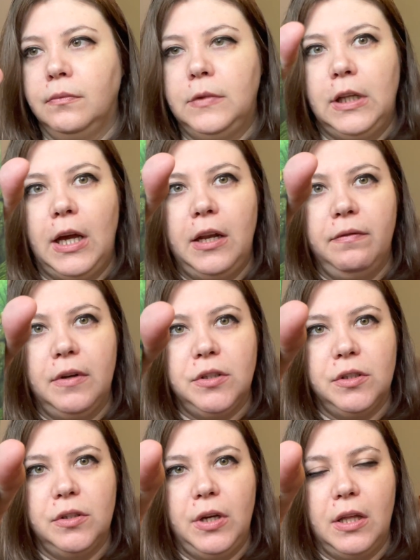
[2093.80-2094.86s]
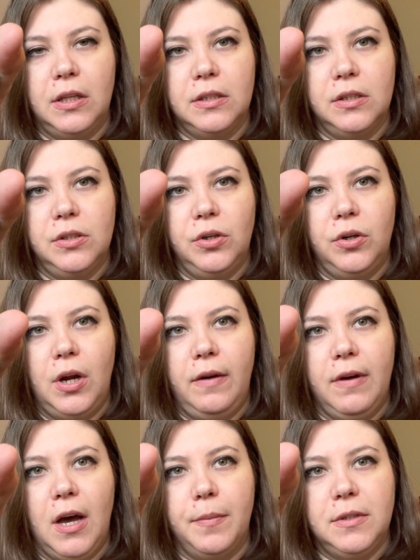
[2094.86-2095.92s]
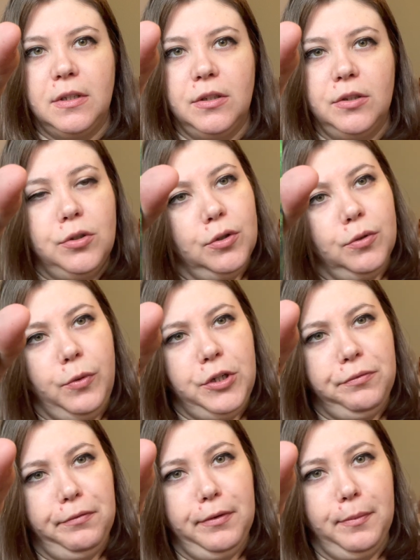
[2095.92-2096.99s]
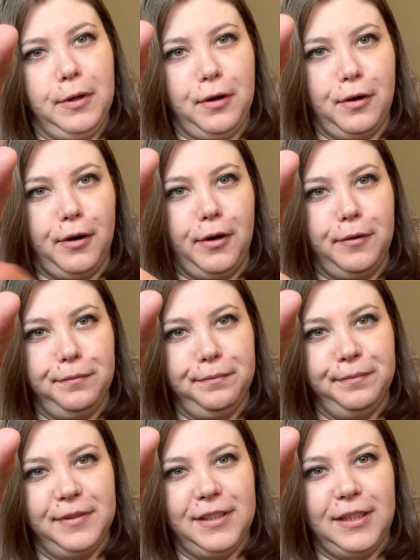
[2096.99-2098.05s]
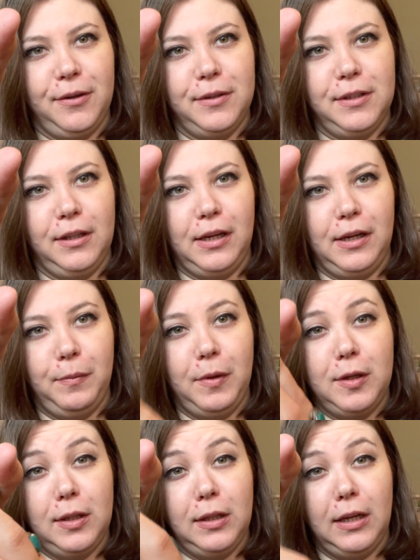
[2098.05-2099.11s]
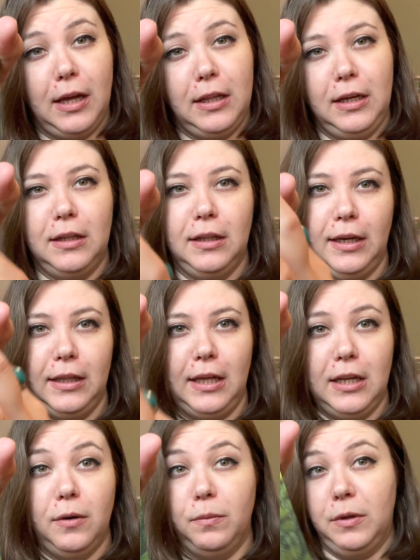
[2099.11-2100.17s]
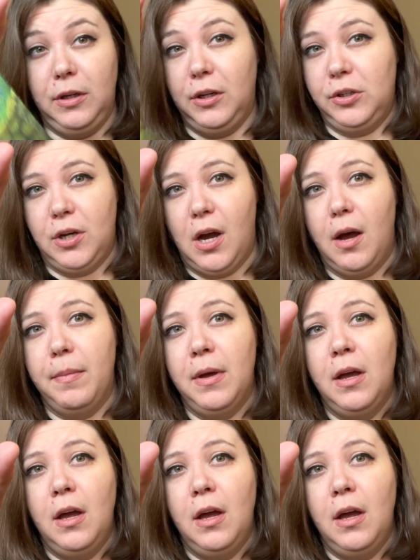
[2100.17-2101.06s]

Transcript: Nine of Visions. So yeah, this is your Nine of Cups. This is your wish fulfillment card. So isn't that, I think like they did a really good job